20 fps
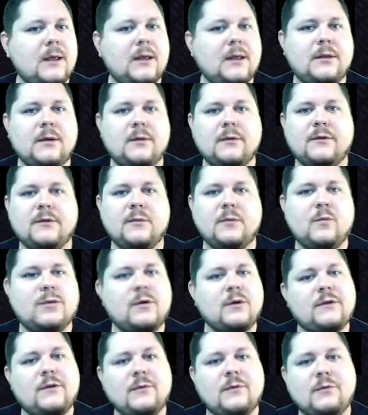there were some
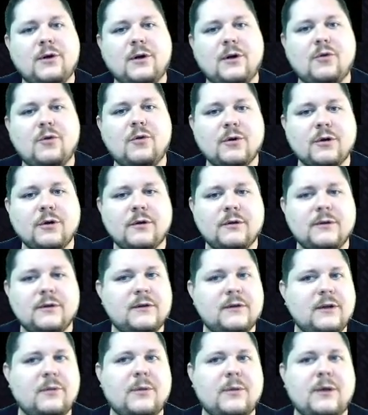words in the wrong order in
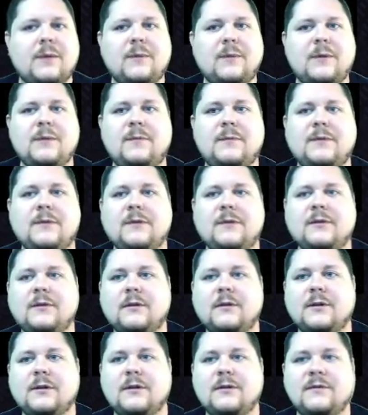skill pop-ups, and so
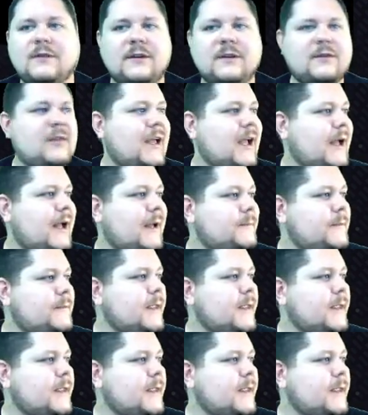they're going to fix that.